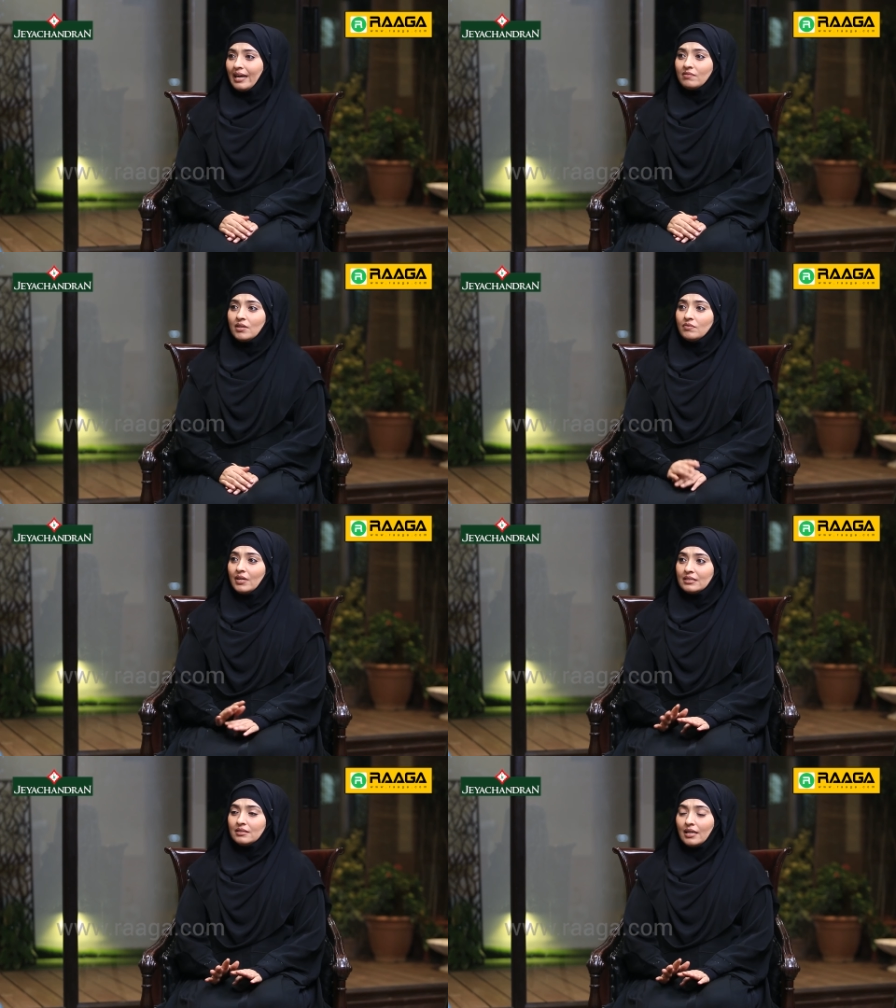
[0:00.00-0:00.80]
never
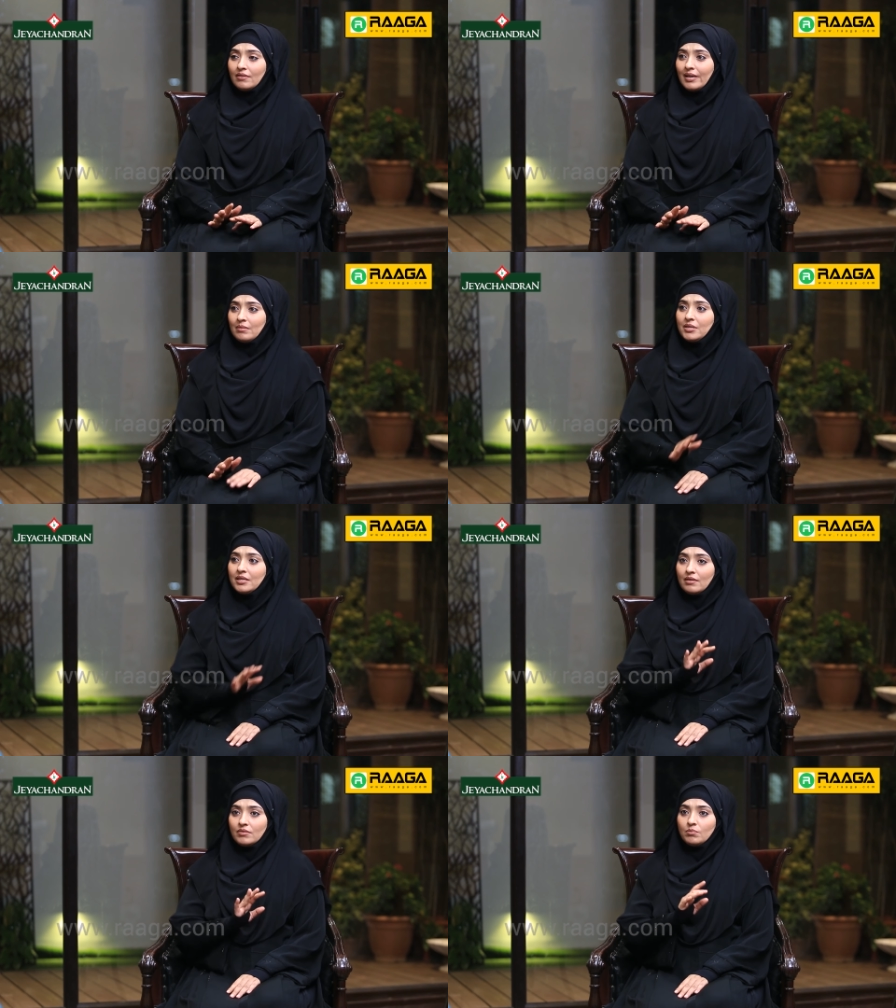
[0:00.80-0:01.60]
once have I
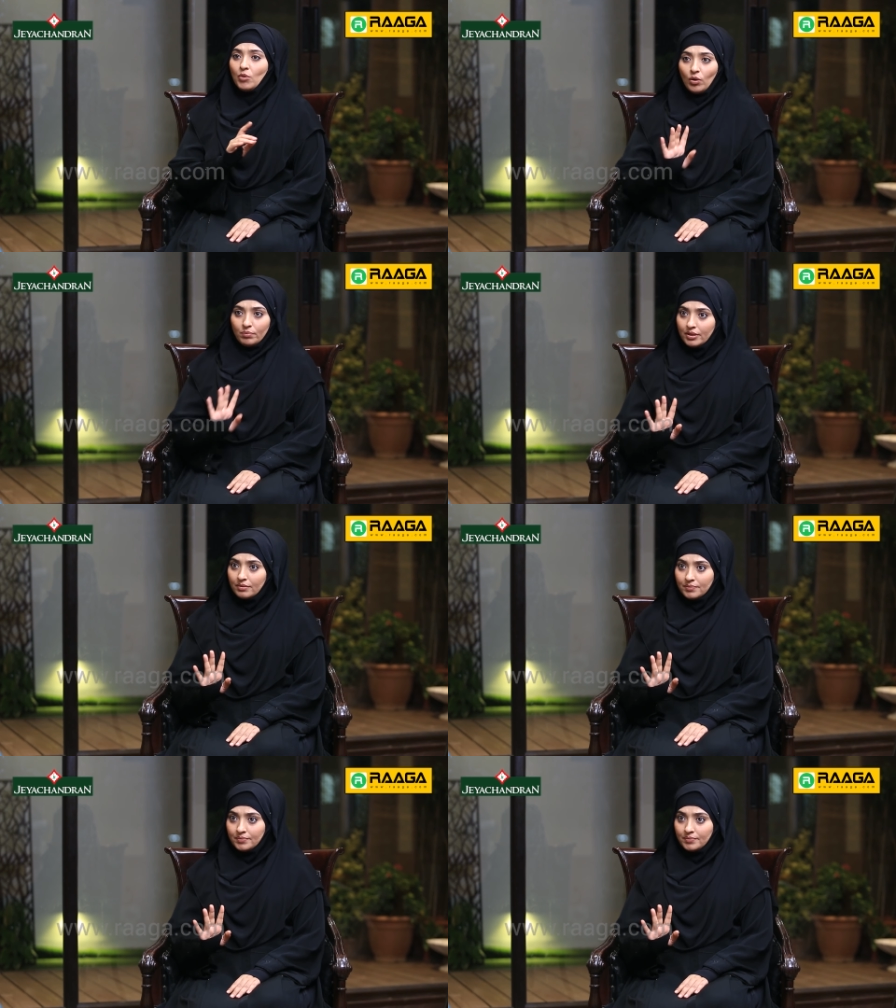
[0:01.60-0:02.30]
been ever mobbed,